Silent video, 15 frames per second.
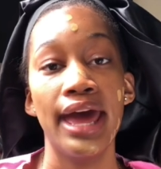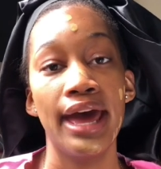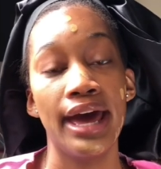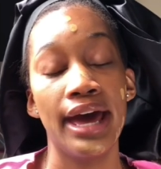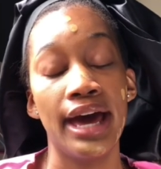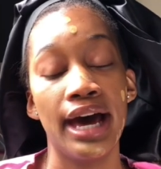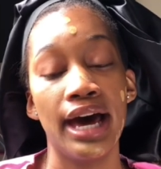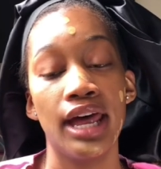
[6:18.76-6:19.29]

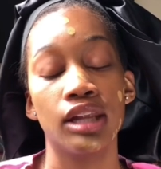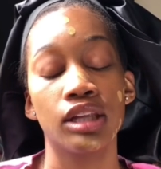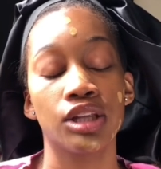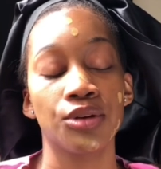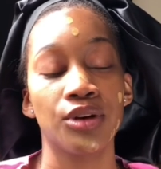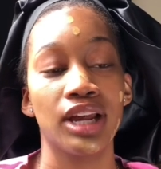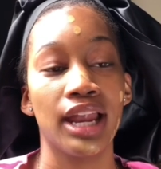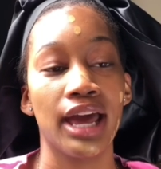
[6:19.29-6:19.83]
and they
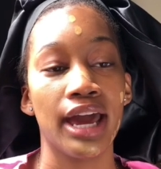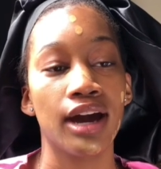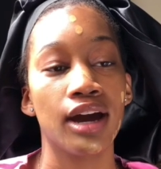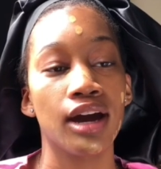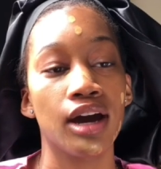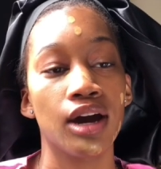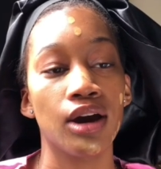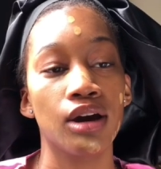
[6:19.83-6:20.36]
were like
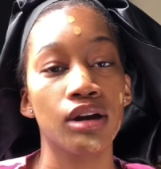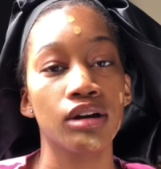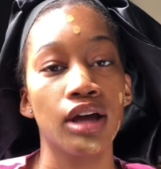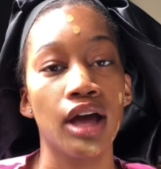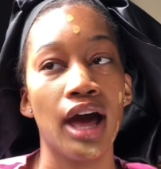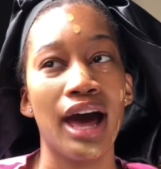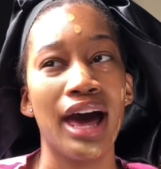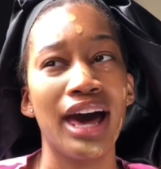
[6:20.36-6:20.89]

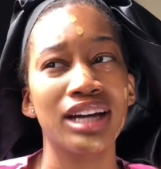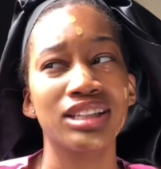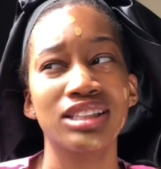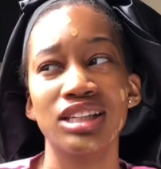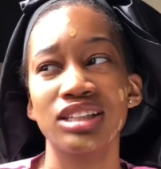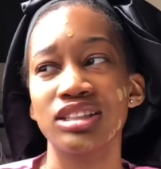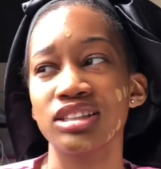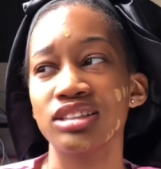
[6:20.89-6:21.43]
I
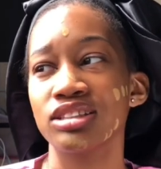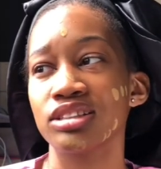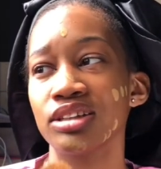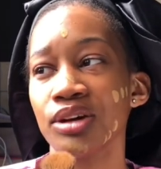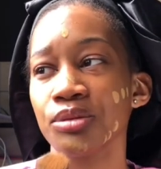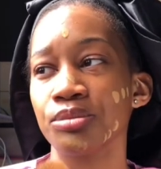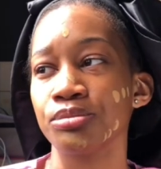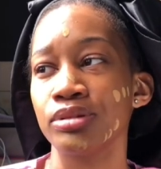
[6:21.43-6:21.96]
acted this
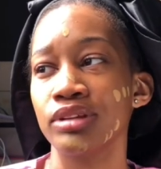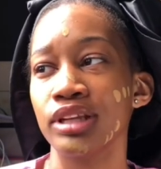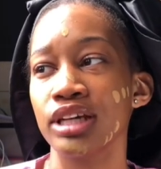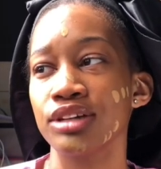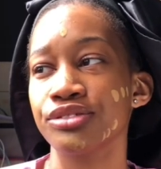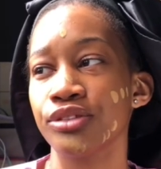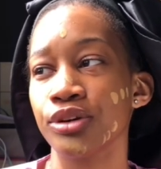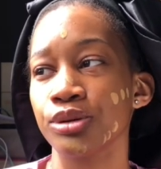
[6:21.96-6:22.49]
um, play
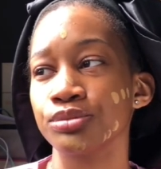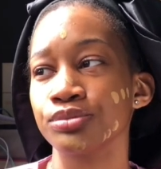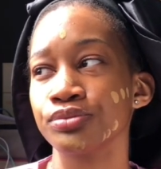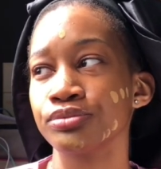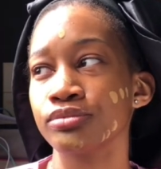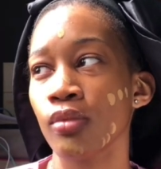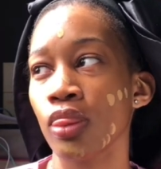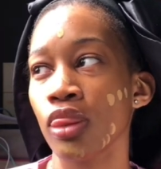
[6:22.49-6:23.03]
from
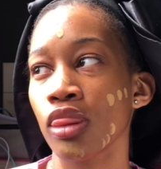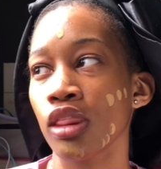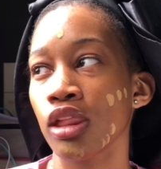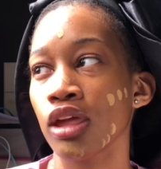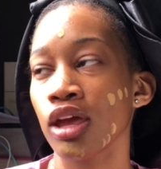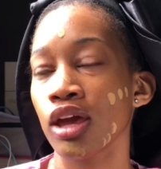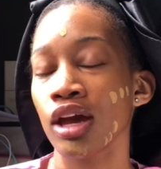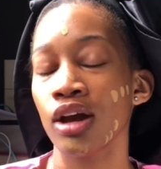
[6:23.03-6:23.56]

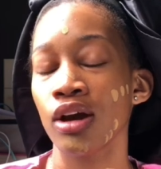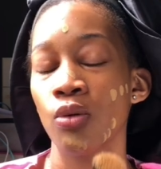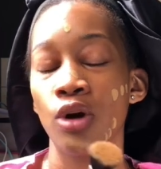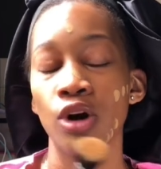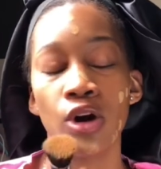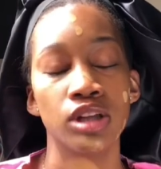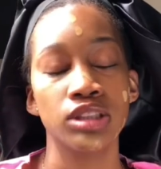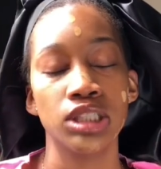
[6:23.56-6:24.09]

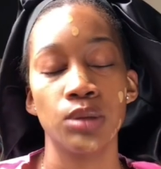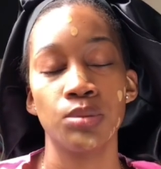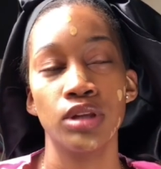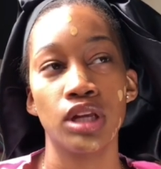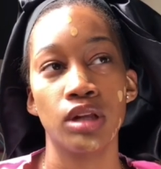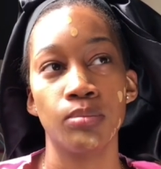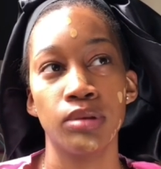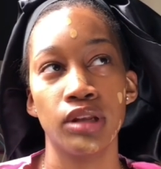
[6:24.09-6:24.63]
one country
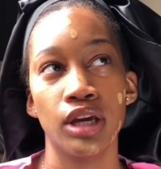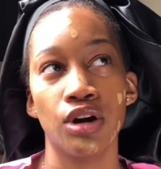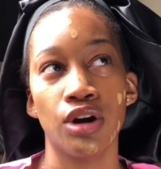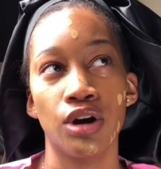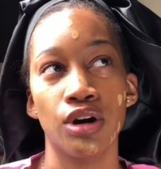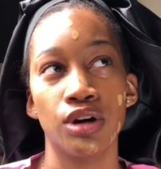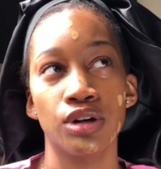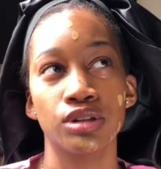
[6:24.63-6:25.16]
play
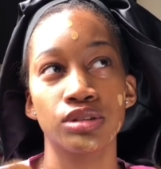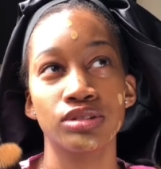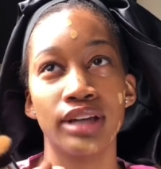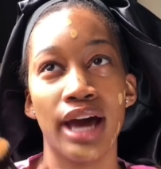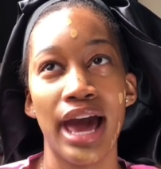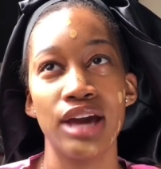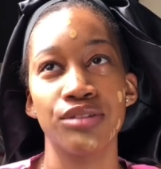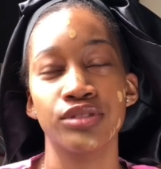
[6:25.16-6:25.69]
called
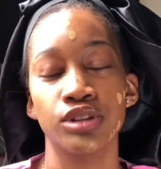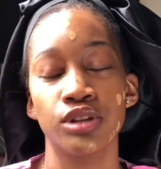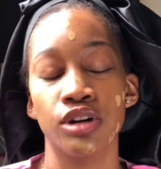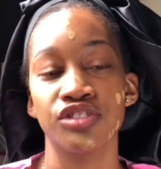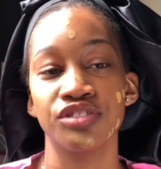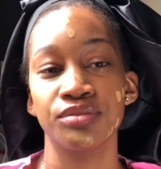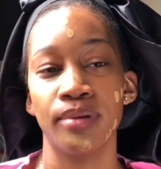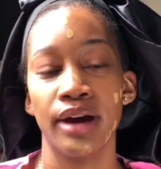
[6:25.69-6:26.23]

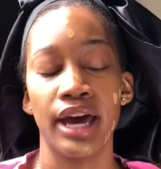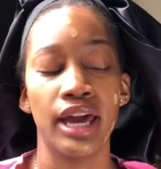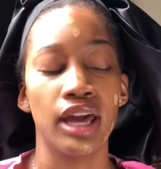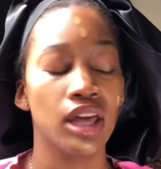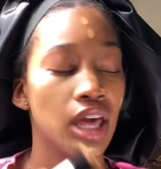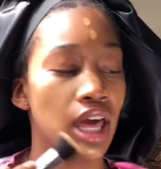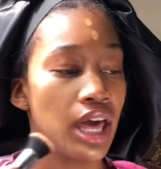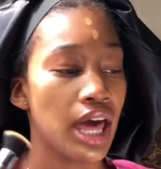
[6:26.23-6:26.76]
Ivanov by
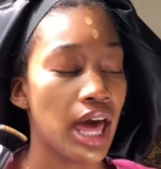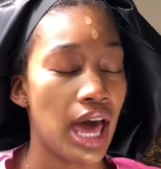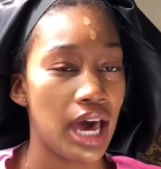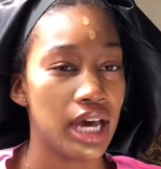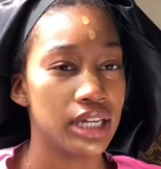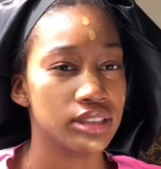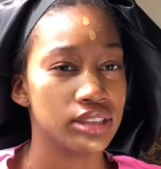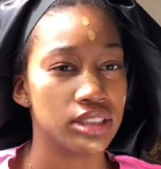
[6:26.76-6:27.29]

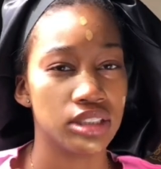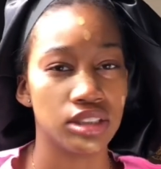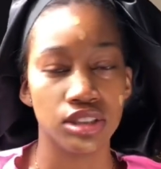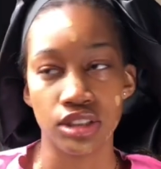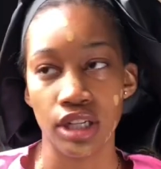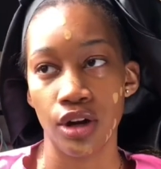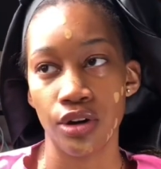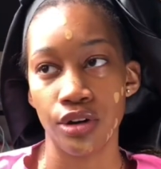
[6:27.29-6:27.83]
Anton
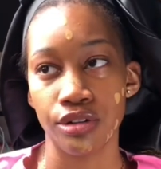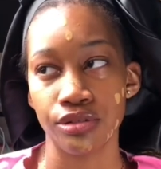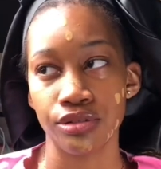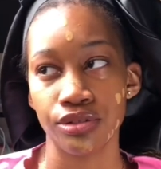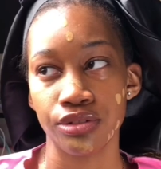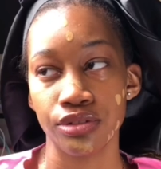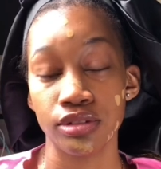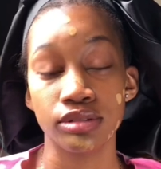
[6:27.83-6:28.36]
Chekhov.
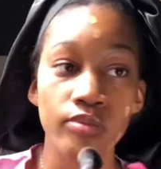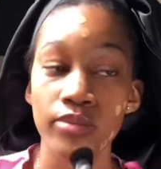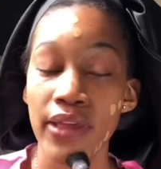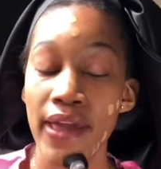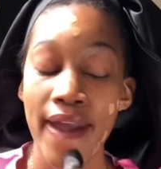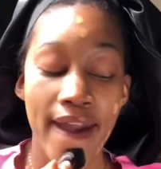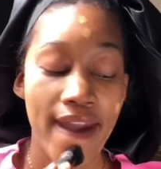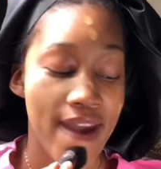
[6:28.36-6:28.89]

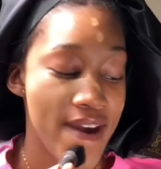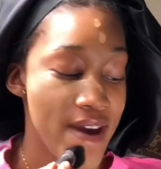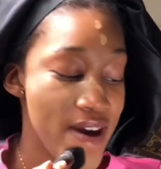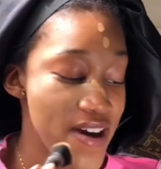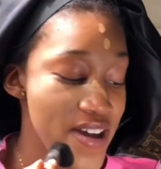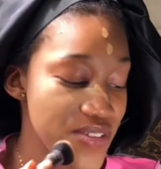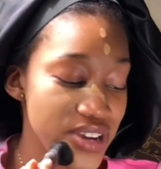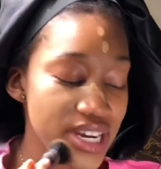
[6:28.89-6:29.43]

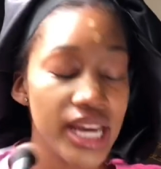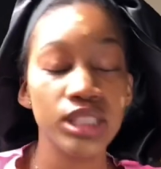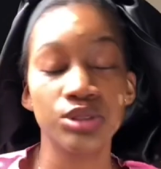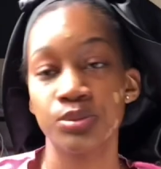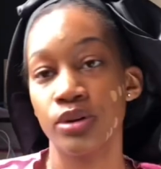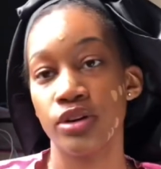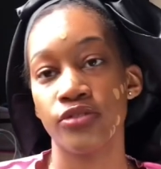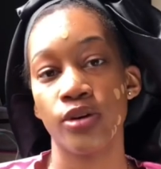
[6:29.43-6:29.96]
I it was a
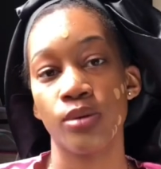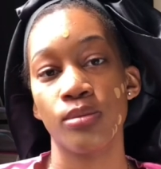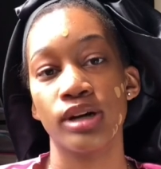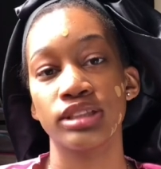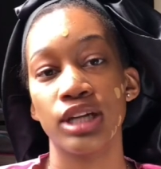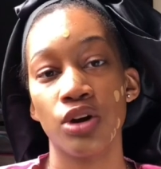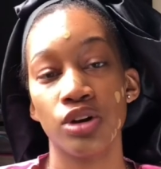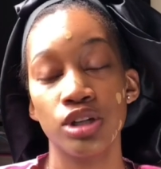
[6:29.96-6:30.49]
nice
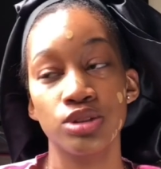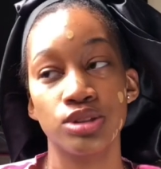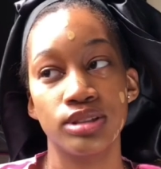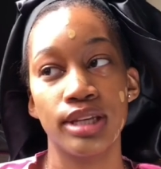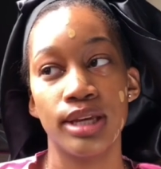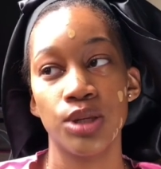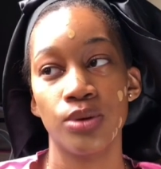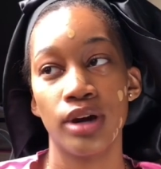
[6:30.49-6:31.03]
performance. According to
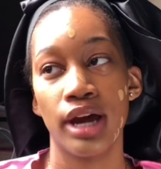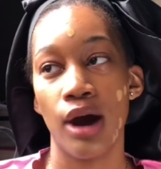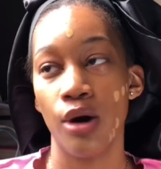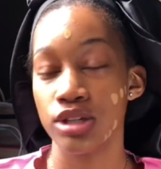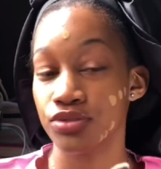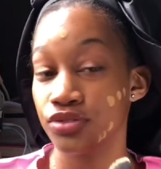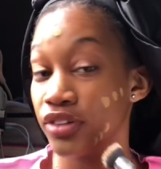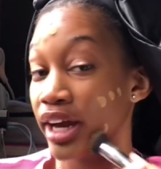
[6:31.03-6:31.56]
them, were, I
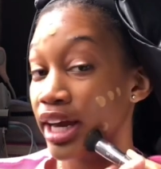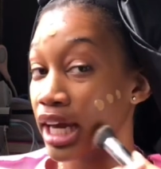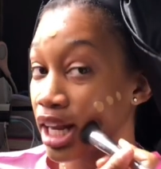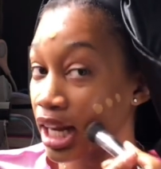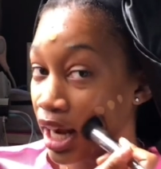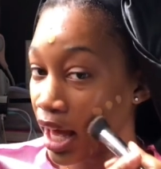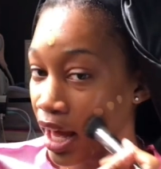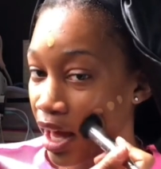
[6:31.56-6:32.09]
was very
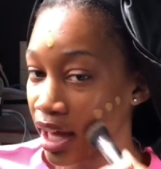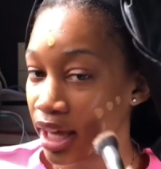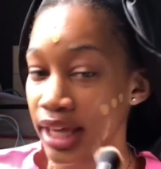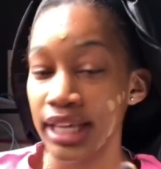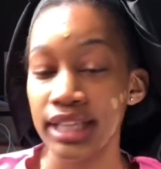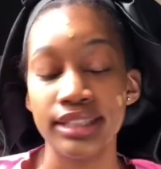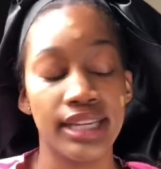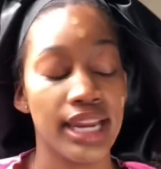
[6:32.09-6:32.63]
clear.
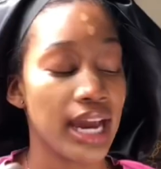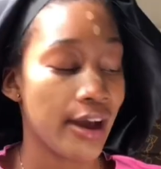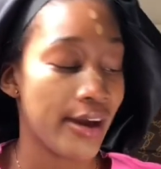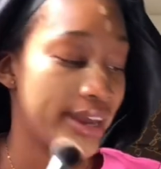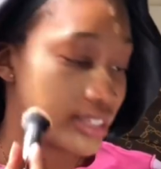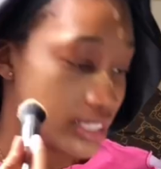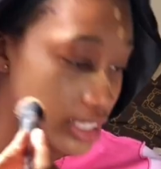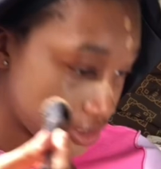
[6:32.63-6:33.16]
They like
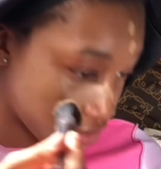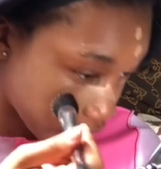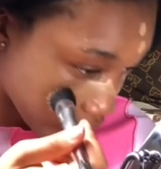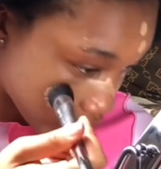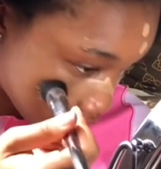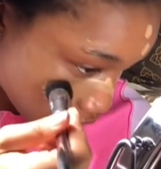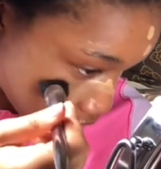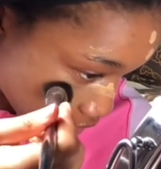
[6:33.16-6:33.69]
how I
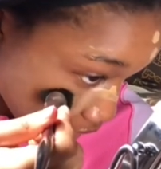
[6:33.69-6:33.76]
delivered it,